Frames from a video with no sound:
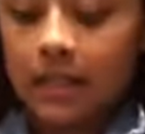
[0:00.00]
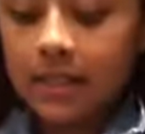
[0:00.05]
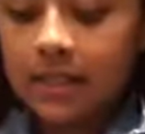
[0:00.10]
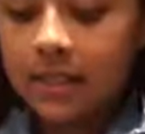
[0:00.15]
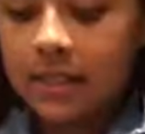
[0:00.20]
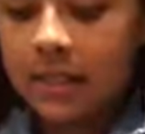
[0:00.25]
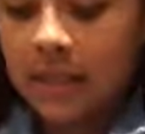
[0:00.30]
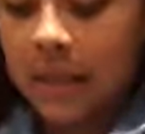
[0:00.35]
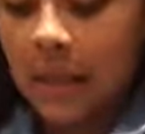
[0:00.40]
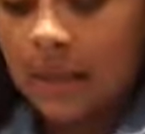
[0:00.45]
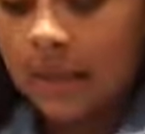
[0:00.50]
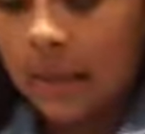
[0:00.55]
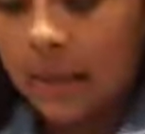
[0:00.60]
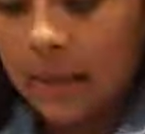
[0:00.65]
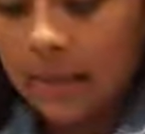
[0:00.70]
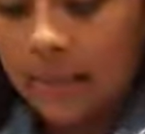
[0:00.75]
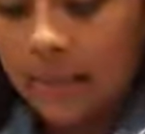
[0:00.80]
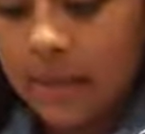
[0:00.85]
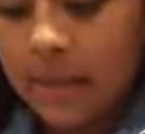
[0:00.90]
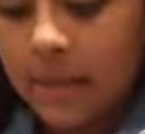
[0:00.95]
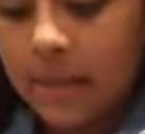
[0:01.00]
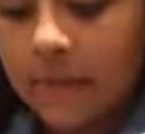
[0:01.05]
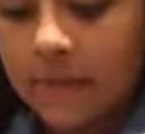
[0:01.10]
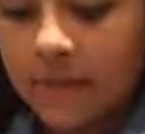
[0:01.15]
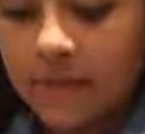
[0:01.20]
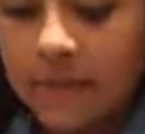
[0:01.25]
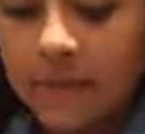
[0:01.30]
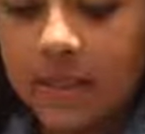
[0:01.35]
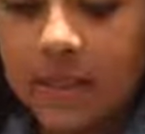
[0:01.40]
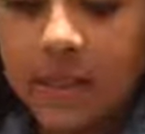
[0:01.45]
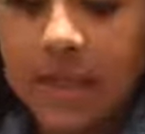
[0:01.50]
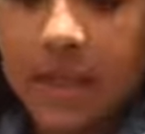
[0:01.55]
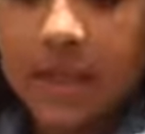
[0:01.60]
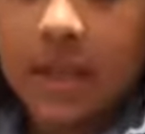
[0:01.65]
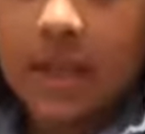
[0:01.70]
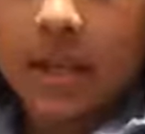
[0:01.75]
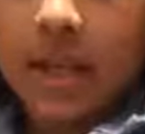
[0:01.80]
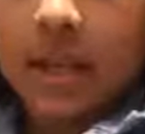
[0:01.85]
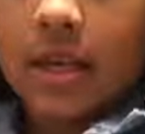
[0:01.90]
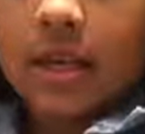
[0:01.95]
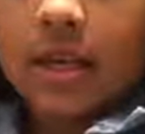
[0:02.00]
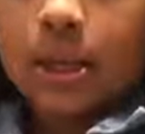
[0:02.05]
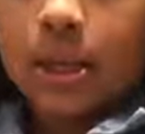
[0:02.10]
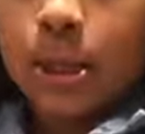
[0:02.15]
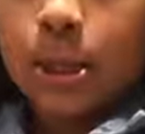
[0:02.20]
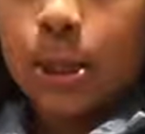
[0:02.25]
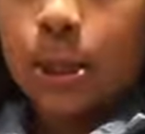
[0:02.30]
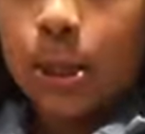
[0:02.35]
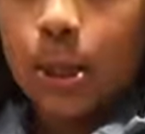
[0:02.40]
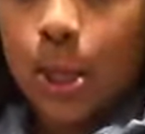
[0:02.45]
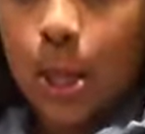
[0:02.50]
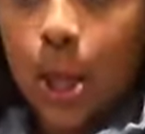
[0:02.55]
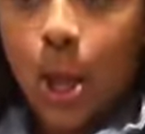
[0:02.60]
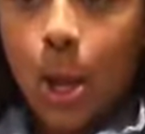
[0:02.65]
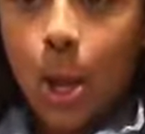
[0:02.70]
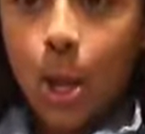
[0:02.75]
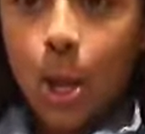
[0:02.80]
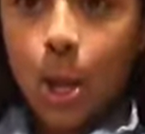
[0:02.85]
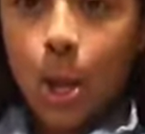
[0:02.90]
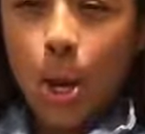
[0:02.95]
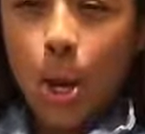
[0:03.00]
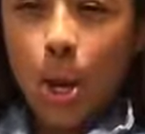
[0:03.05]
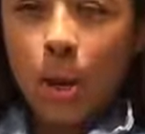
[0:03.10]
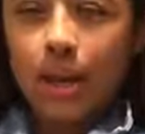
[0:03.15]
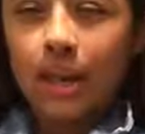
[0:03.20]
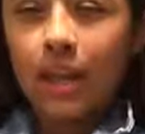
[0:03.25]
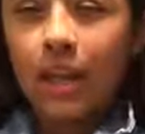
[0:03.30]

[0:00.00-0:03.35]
slime pet peeves. So I